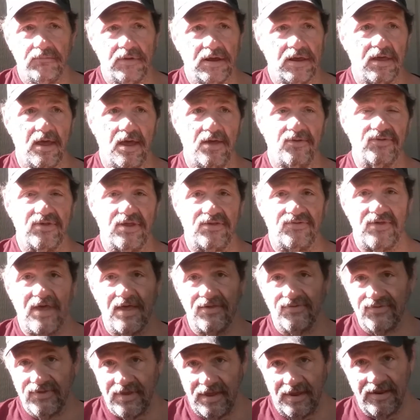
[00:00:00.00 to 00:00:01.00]
Because as
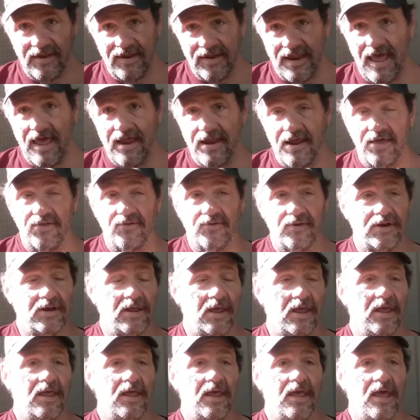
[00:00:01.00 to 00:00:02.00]
I said in that other one,
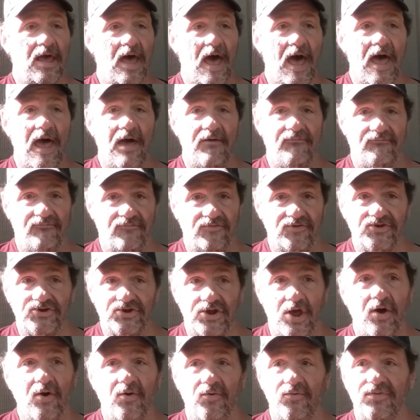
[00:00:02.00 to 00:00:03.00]
I
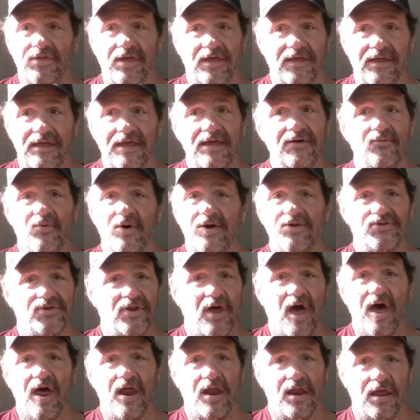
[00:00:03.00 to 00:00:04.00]
showed that it was
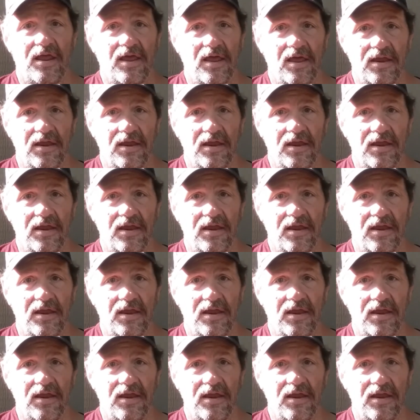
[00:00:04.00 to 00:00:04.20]
not